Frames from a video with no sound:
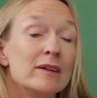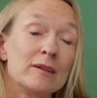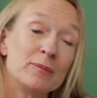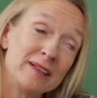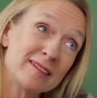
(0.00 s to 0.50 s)

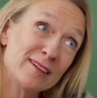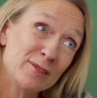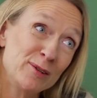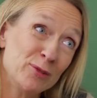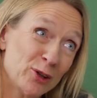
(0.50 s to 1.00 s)
it means that
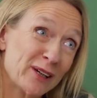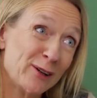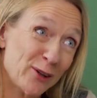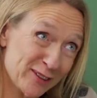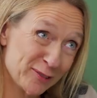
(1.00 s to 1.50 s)
we work a
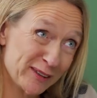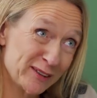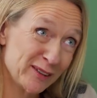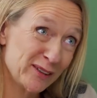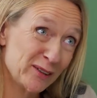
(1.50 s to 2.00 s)
lot
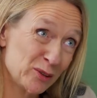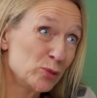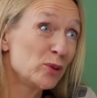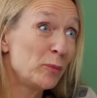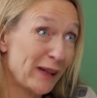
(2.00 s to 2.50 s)
with the
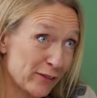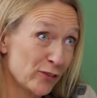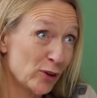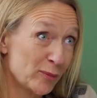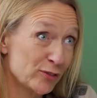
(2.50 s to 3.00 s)
Google
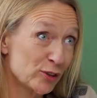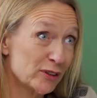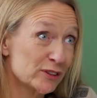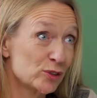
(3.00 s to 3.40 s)
platform, of course.